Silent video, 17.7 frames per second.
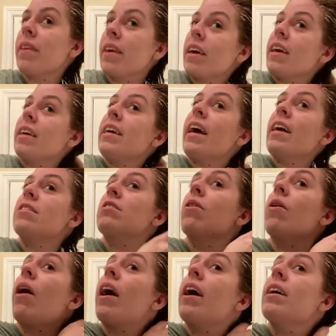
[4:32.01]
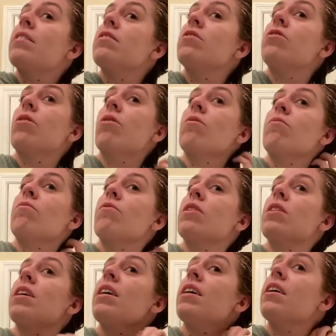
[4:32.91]
yeah, so I don't
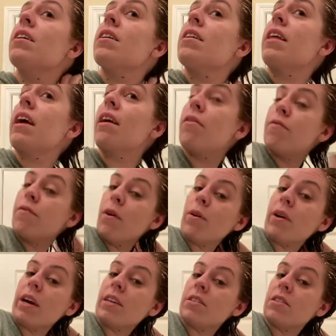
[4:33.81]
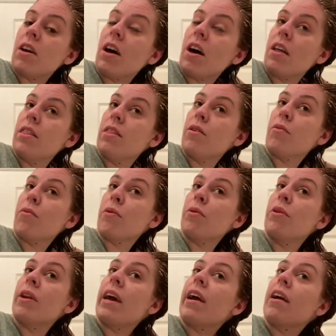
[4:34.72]
really like focus on the
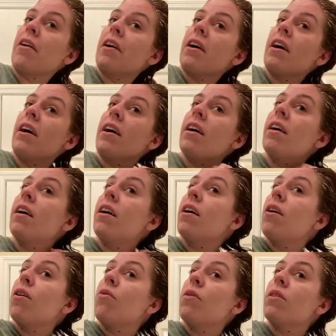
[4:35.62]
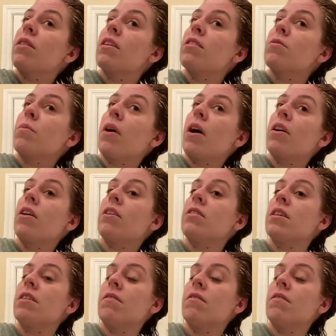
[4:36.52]
root area with this product.